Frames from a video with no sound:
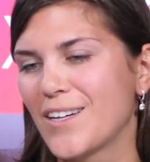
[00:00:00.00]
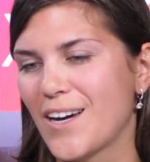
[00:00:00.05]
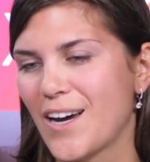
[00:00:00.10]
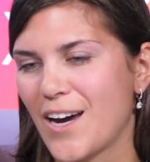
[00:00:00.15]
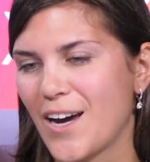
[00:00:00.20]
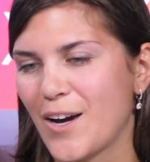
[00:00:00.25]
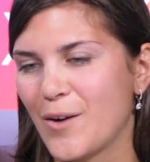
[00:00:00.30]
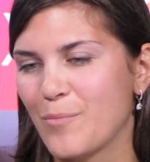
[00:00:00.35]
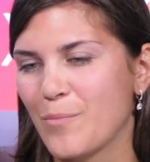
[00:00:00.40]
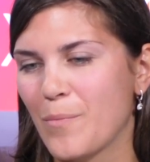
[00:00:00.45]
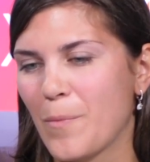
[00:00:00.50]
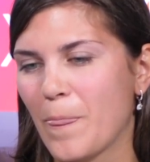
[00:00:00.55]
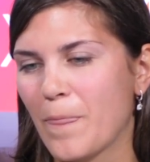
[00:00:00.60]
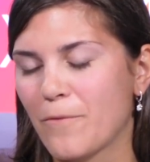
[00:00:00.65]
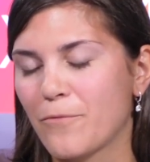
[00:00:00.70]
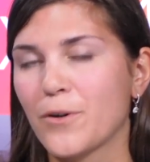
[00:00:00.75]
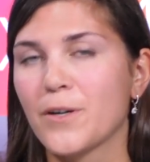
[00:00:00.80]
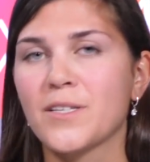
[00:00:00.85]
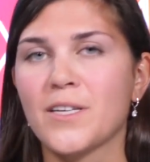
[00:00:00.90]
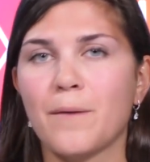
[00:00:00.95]
Um,
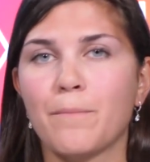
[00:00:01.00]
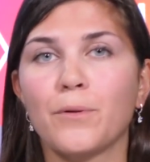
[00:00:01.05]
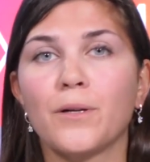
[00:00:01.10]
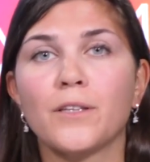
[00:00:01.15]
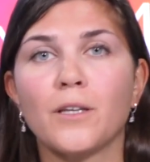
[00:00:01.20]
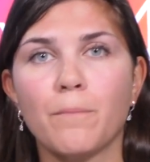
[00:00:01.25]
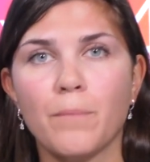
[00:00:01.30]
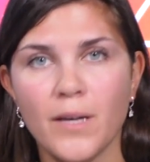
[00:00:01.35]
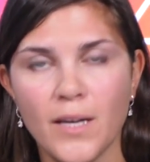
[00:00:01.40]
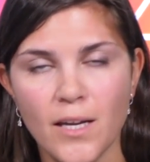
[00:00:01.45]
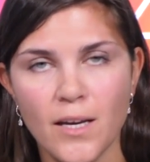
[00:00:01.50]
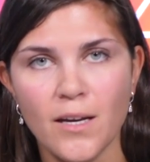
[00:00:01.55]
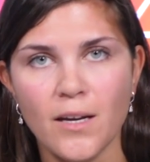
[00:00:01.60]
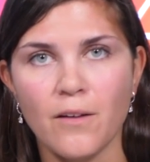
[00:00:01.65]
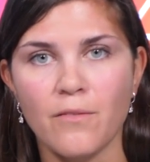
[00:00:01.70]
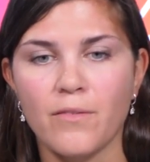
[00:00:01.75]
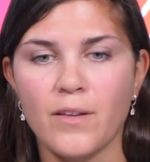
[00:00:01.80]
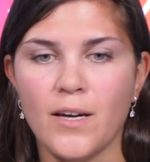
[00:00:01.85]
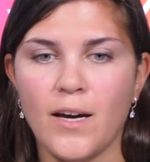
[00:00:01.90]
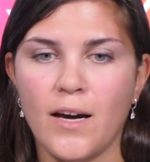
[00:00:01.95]
for example, in the beginning
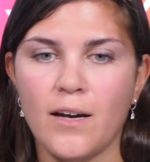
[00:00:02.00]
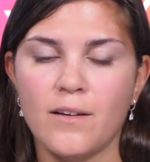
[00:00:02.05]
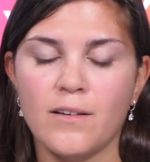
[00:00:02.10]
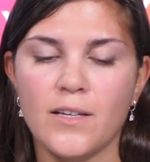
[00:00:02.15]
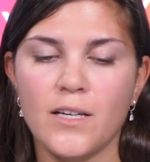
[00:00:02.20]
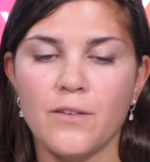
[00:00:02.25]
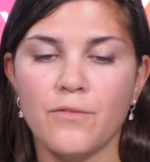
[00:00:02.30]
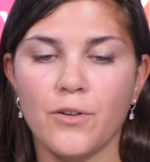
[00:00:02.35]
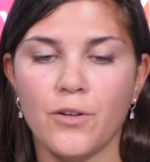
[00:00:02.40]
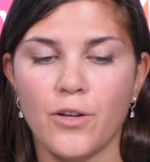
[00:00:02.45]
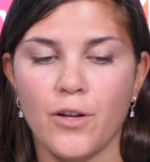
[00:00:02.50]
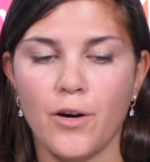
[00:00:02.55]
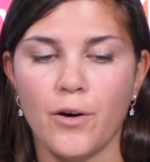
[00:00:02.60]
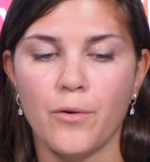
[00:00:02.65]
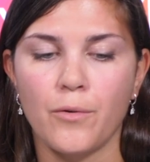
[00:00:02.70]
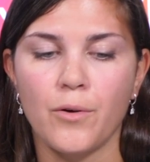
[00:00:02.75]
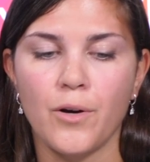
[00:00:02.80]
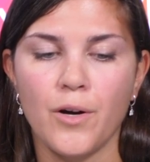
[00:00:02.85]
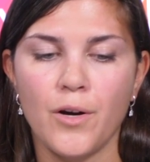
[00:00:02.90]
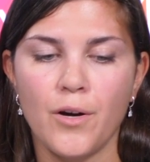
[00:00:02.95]
of the ad, even
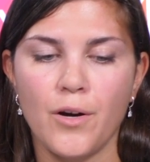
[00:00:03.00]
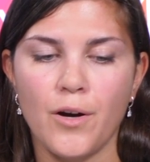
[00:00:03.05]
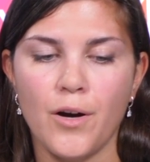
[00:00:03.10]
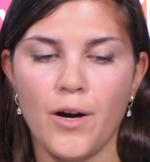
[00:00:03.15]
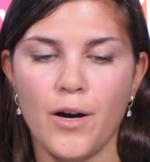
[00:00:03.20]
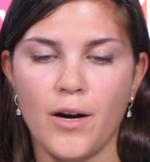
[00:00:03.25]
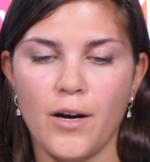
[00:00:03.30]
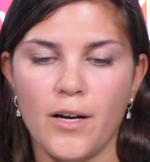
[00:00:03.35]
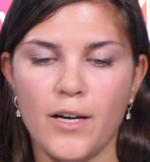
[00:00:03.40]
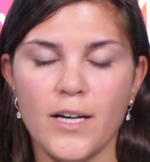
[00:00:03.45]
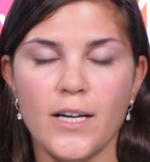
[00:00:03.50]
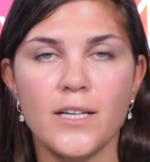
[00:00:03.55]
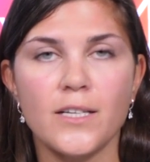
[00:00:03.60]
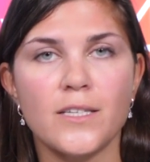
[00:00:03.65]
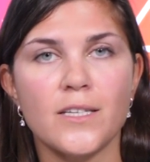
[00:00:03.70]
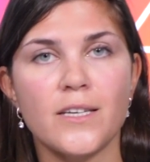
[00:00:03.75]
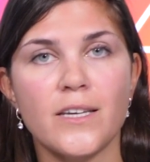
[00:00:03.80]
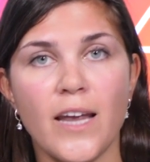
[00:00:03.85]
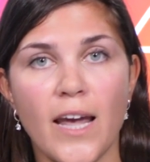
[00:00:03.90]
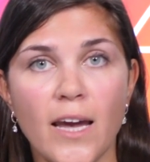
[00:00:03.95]
though uh,
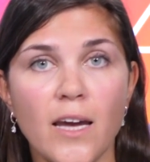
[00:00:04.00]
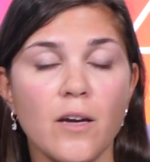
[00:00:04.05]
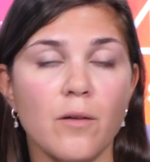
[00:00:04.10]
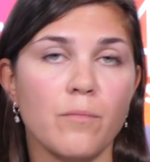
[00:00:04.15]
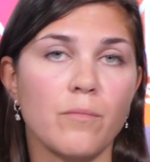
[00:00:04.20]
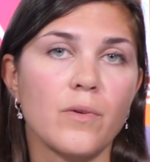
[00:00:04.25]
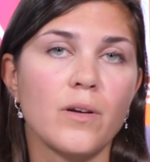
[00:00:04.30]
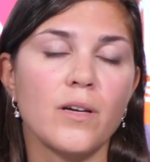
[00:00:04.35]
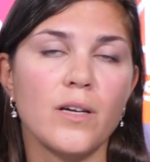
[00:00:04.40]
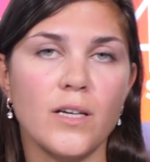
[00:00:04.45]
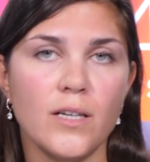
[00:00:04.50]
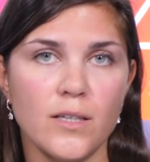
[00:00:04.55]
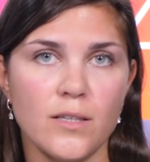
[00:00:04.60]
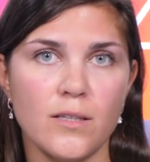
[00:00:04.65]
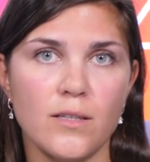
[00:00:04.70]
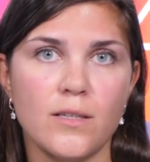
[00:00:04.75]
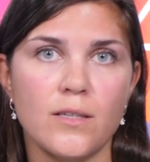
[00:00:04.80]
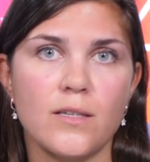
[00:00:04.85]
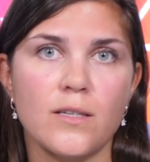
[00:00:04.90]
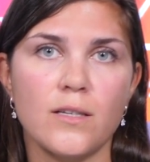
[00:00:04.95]
his name
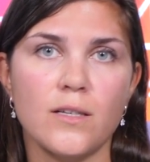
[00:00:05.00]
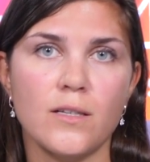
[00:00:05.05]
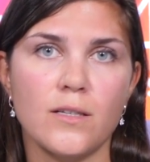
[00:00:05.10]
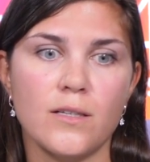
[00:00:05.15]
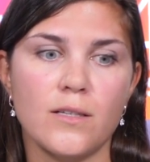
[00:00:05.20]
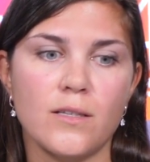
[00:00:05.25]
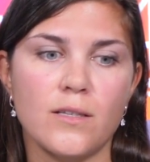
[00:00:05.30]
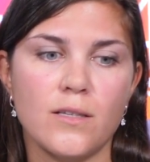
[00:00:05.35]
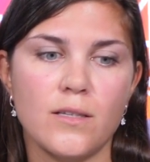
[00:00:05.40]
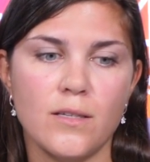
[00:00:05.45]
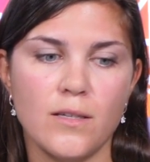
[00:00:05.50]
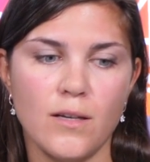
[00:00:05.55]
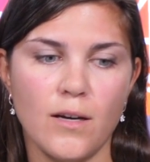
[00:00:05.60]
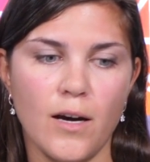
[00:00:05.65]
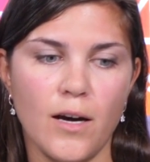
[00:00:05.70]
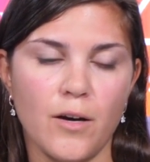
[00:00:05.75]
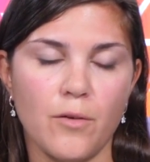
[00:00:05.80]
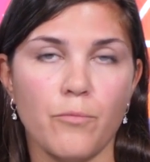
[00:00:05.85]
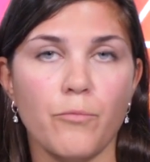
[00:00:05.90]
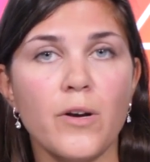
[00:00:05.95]
is, is
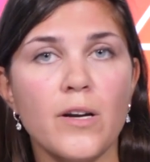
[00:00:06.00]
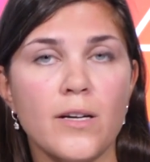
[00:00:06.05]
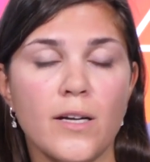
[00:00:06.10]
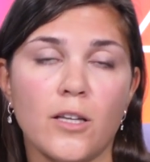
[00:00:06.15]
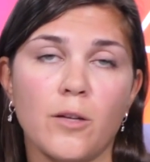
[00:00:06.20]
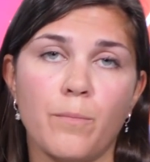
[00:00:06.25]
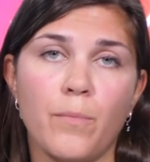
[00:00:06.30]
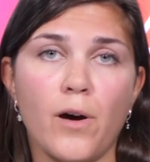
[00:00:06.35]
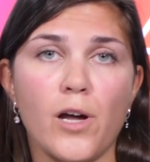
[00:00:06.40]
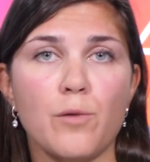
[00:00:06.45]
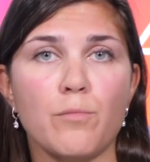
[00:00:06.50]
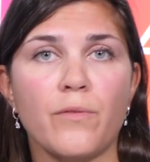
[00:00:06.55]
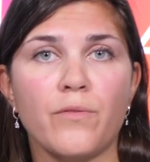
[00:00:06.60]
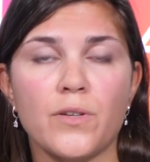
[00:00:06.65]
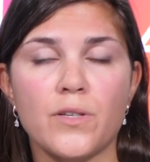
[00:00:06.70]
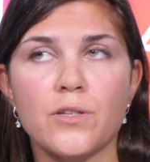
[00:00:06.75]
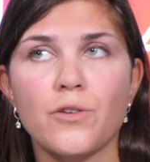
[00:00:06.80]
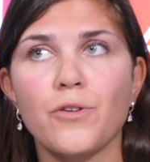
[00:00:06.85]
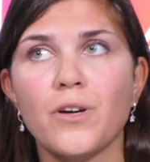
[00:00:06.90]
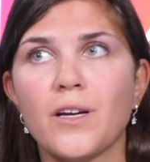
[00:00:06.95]
uh, written at the bottom of
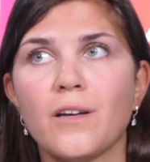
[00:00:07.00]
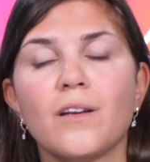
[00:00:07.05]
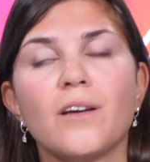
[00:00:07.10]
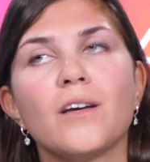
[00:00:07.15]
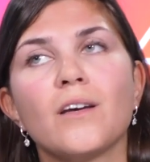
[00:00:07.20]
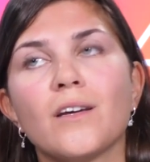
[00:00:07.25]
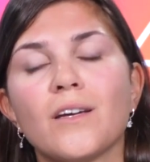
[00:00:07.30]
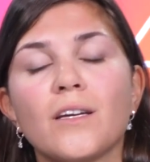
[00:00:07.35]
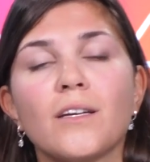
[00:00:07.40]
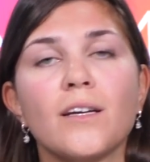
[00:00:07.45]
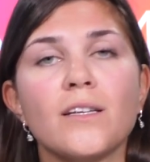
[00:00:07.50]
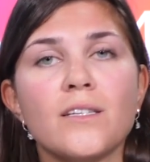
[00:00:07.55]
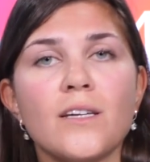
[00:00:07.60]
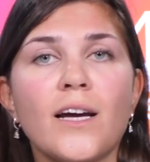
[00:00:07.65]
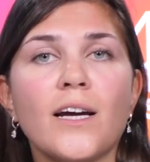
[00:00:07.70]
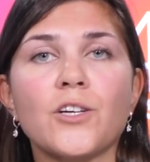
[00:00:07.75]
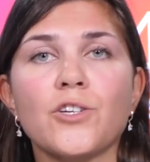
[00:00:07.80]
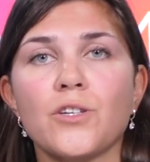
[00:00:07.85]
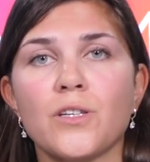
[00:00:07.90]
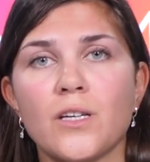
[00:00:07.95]
the screen, he doesn't
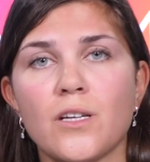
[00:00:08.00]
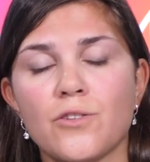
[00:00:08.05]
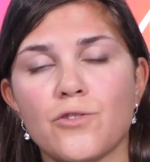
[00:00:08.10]
actually